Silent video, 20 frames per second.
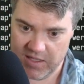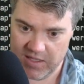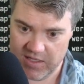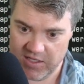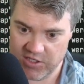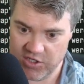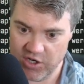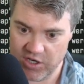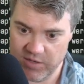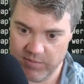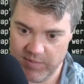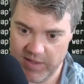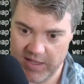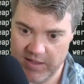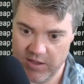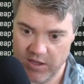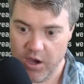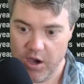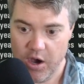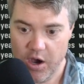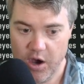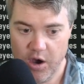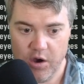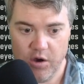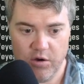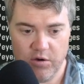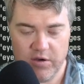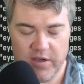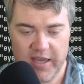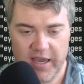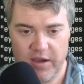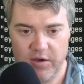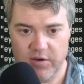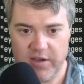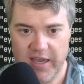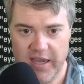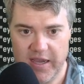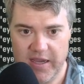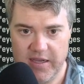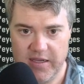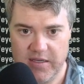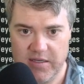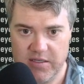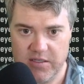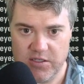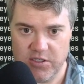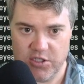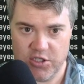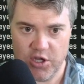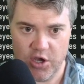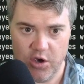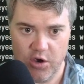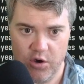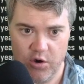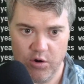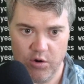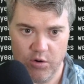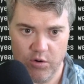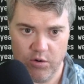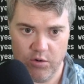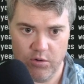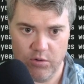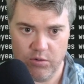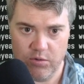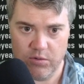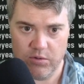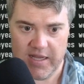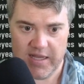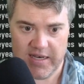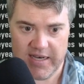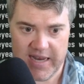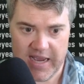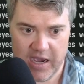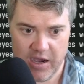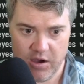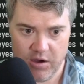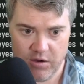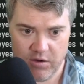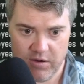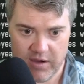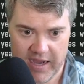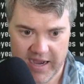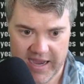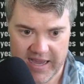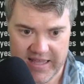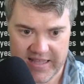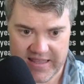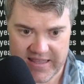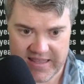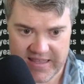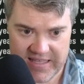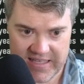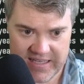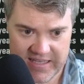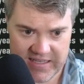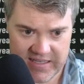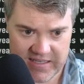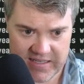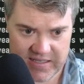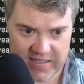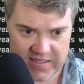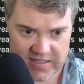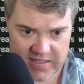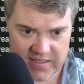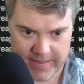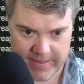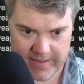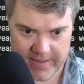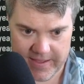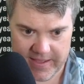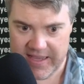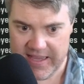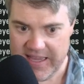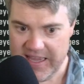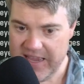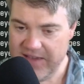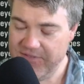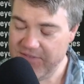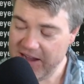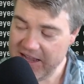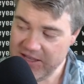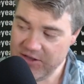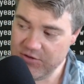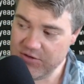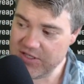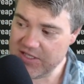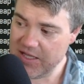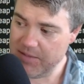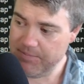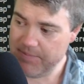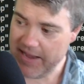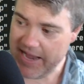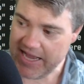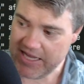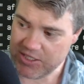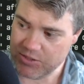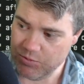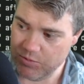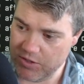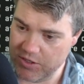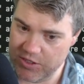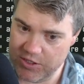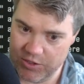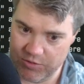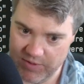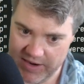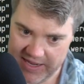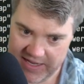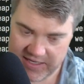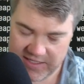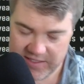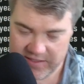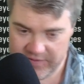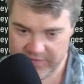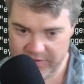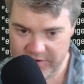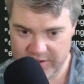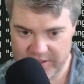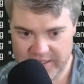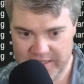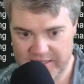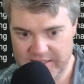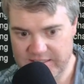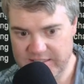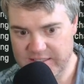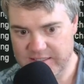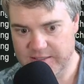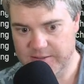So it can be, okay. So now I think if I use the password grant for this,